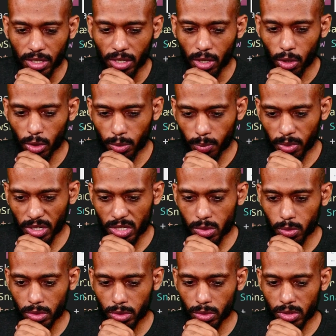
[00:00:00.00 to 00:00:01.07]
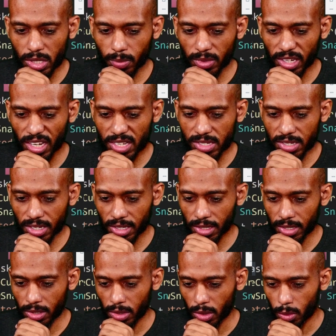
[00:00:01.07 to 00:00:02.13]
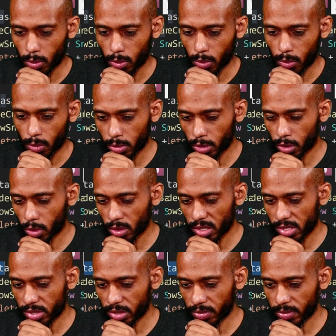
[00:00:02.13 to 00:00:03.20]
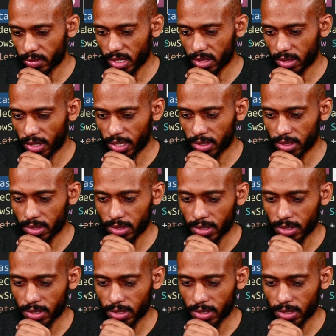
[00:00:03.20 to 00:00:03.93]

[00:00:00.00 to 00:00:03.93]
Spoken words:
On press we'll do something async. We will call the service and delete it.